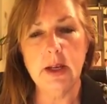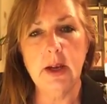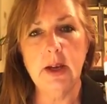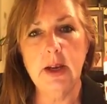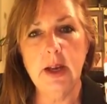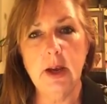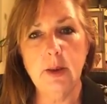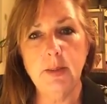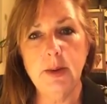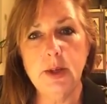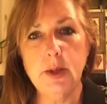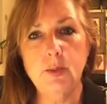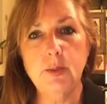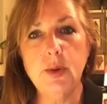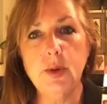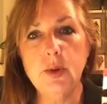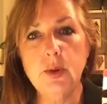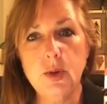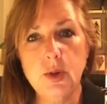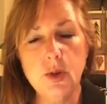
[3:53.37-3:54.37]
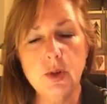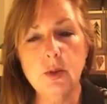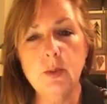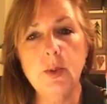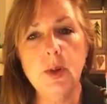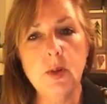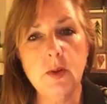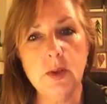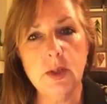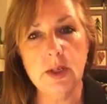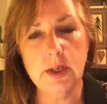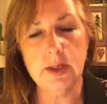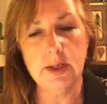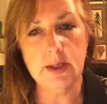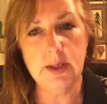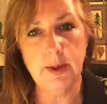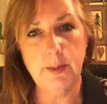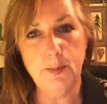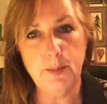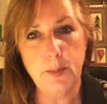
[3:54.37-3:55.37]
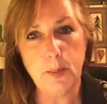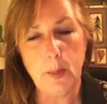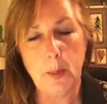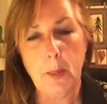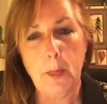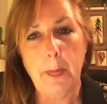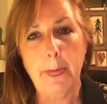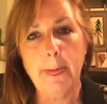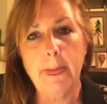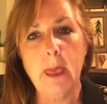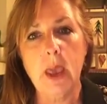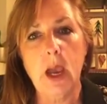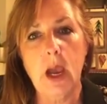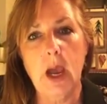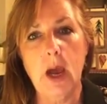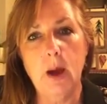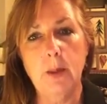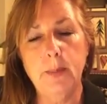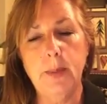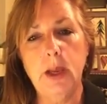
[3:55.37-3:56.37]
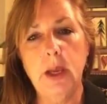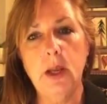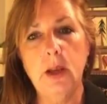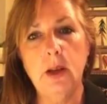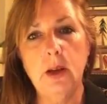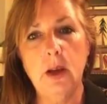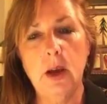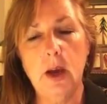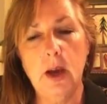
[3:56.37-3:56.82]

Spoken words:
on helping to boost your immune system, helping